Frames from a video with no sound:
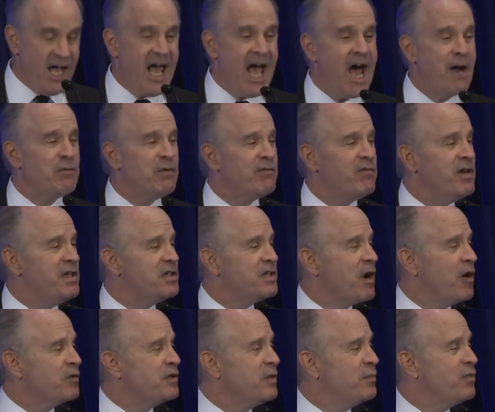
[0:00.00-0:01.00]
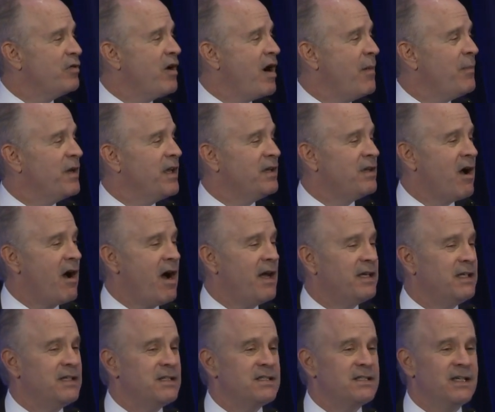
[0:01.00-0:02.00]
And we've reached out to prominent
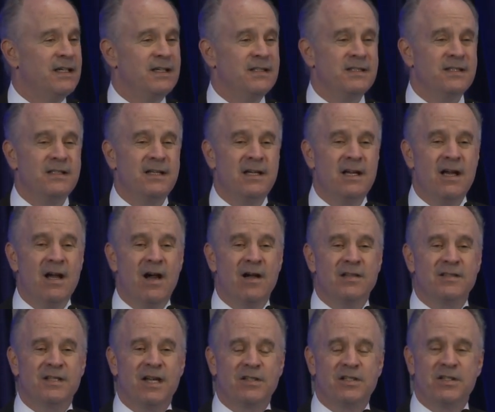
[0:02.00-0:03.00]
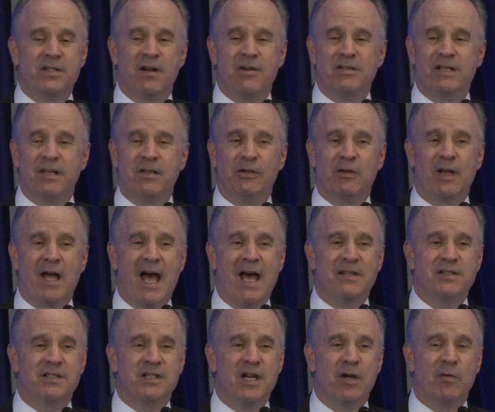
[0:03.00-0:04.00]
audiences, such as our dinner
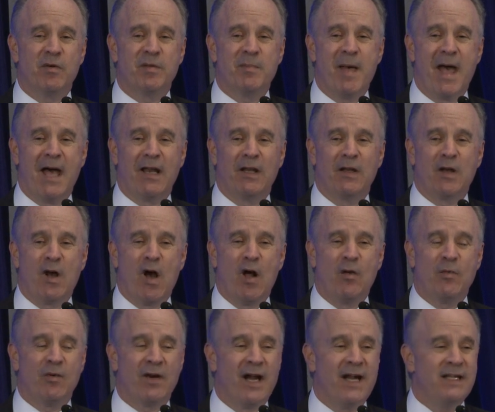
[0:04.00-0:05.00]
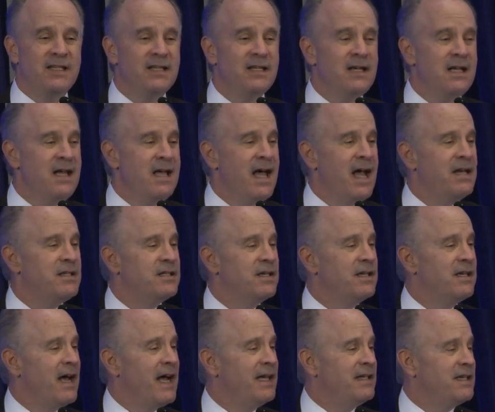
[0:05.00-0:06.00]
last year with Madeleine Albright and
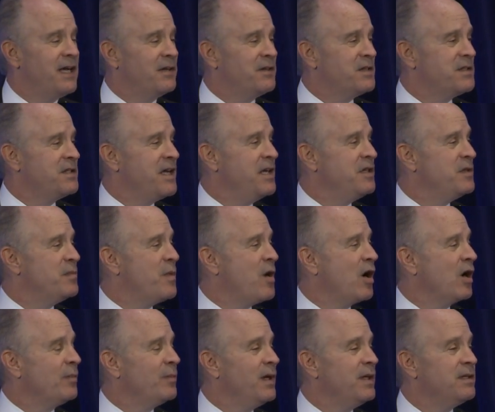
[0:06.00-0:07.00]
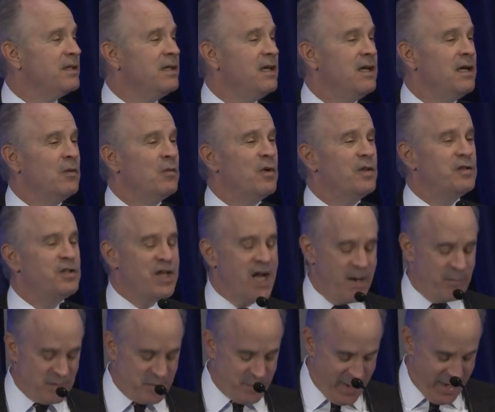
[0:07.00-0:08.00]
tonight at the State Department with
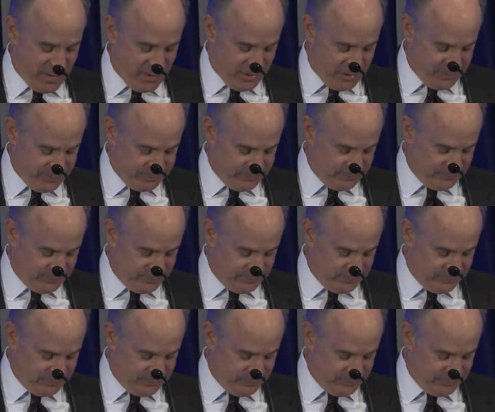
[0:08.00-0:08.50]
James Baker.